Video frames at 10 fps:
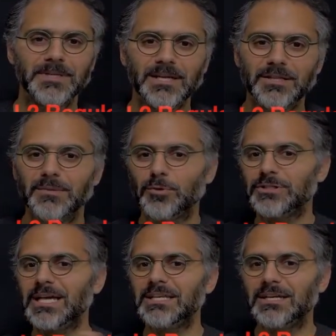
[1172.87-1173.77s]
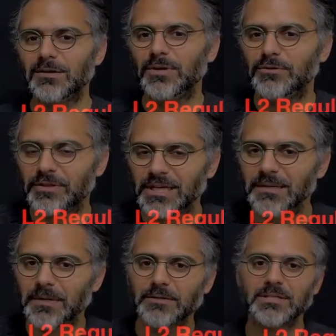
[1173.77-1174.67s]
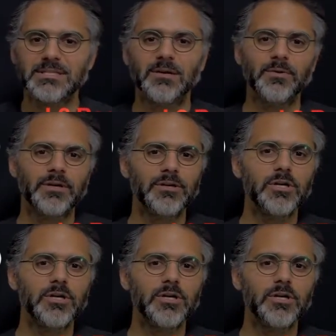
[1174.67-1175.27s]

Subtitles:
The more technical way to think about it is that we're